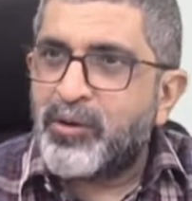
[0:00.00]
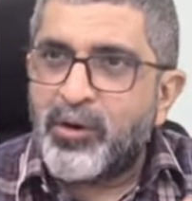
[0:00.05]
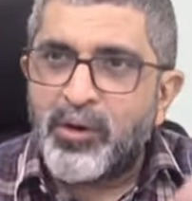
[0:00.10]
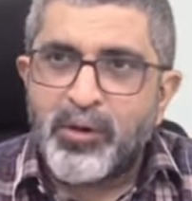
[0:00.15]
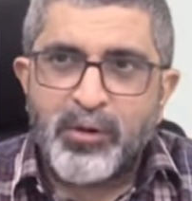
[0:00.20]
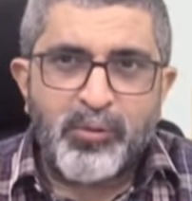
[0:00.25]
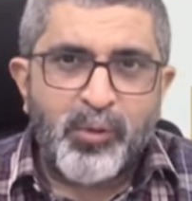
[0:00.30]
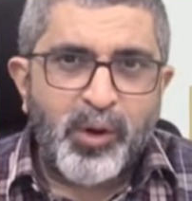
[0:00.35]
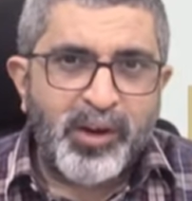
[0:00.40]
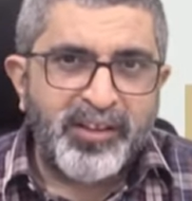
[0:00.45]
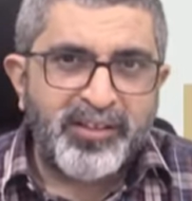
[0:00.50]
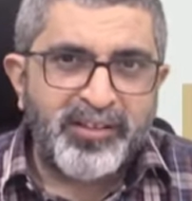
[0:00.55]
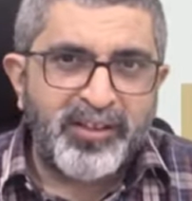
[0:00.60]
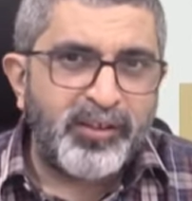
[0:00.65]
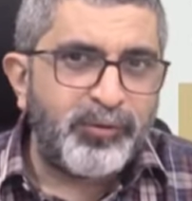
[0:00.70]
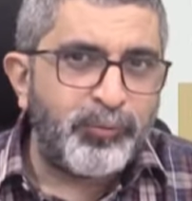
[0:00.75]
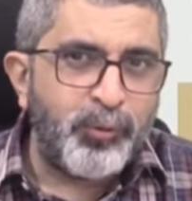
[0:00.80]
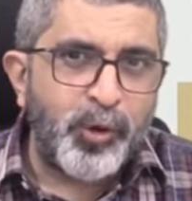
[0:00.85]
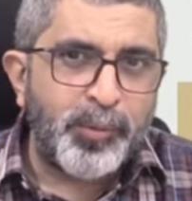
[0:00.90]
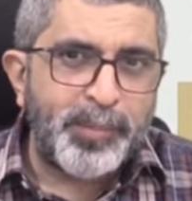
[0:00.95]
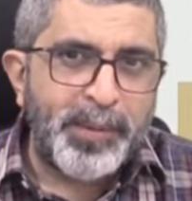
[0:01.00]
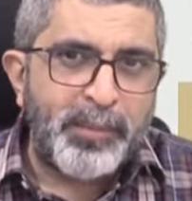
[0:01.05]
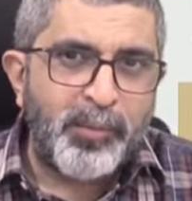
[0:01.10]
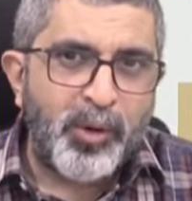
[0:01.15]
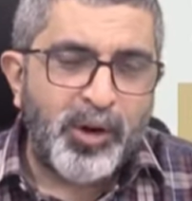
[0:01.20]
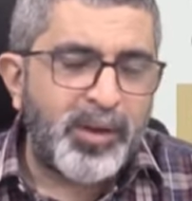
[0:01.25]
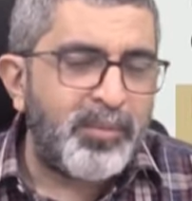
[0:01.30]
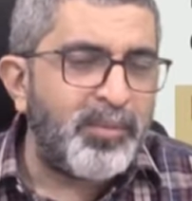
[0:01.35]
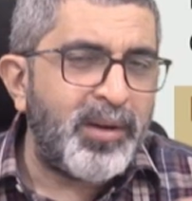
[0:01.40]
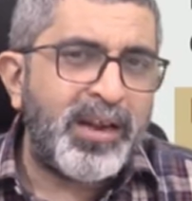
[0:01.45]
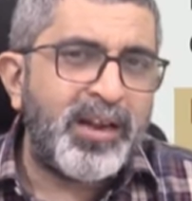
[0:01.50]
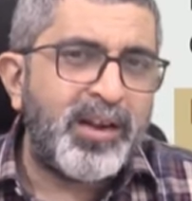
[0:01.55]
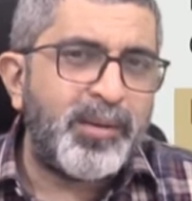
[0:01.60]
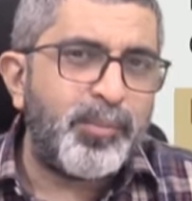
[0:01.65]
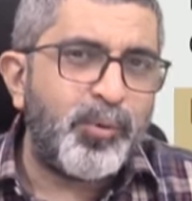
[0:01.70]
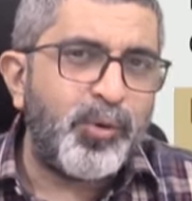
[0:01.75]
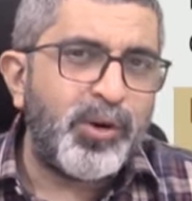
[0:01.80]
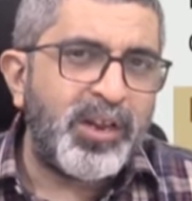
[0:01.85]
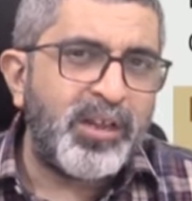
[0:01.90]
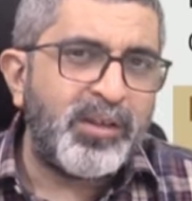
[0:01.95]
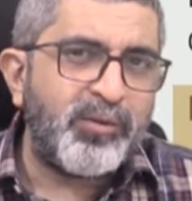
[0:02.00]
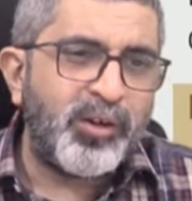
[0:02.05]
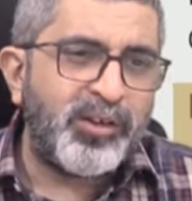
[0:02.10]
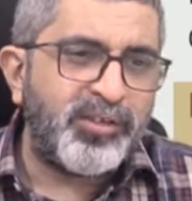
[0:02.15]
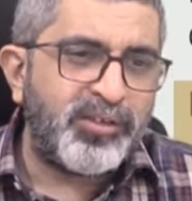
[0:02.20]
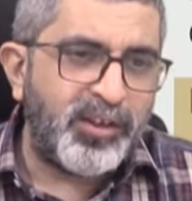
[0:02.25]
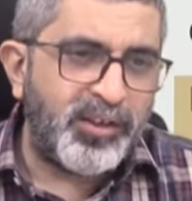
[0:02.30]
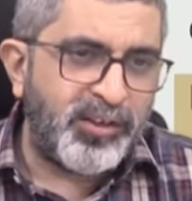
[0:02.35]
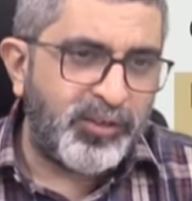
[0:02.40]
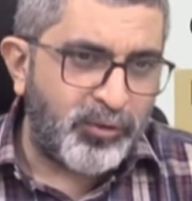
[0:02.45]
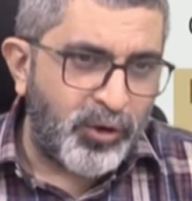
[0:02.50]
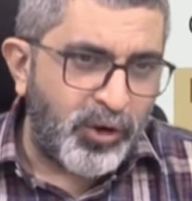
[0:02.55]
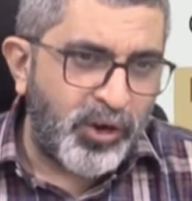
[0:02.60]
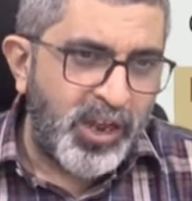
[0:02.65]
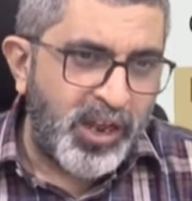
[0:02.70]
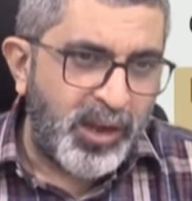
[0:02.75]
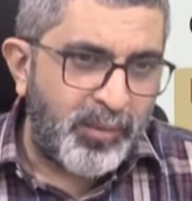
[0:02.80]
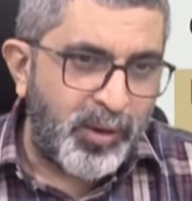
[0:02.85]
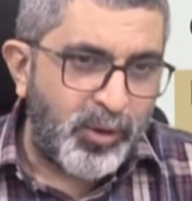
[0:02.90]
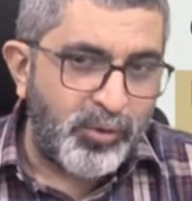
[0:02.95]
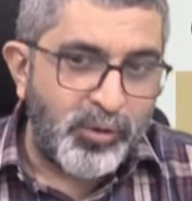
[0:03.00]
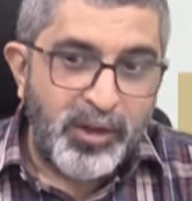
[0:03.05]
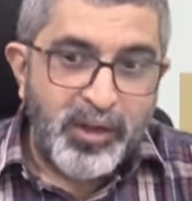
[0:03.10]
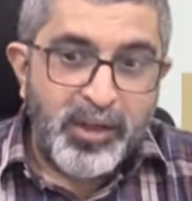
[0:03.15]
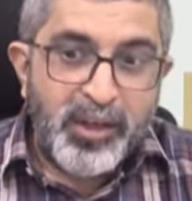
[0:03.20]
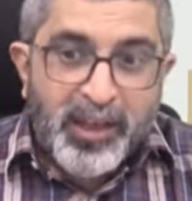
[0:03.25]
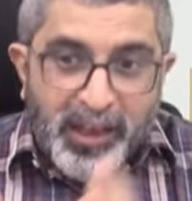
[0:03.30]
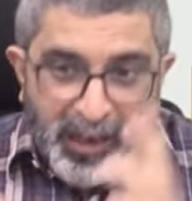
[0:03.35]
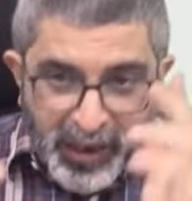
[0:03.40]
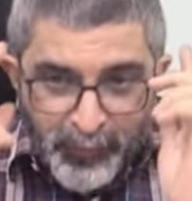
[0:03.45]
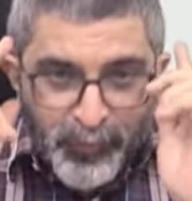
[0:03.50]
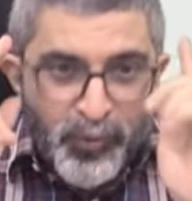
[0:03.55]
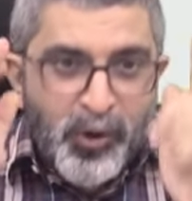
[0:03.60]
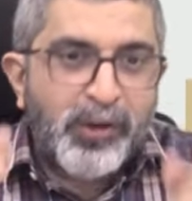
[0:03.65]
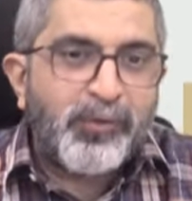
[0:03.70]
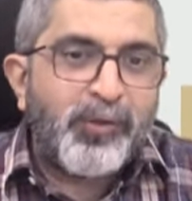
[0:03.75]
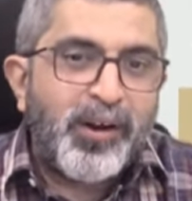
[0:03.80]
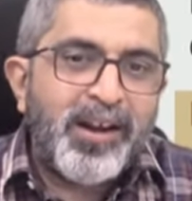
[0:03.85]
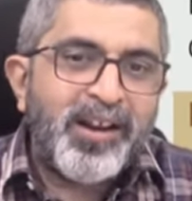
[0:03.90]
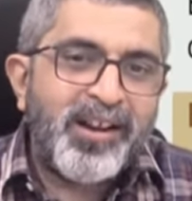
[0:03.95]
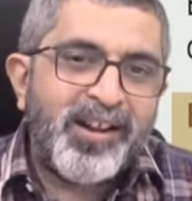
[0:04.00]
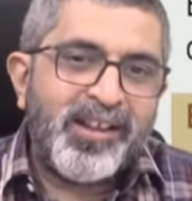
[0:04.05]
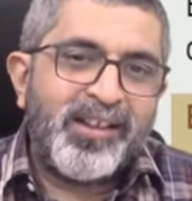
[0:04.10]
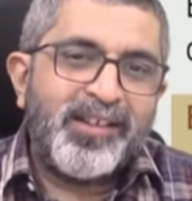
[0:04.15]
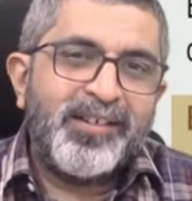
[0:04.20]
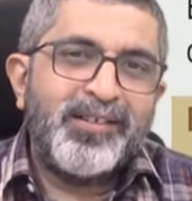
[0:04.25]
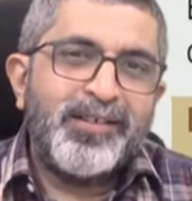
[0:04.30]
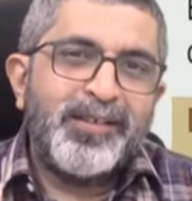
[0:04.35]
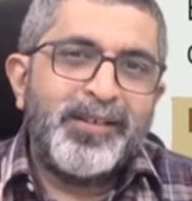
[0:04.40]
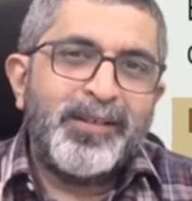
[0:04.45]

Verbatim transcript: oh, what is this four P bottom line reporting what sir is talking about? If you are wondering,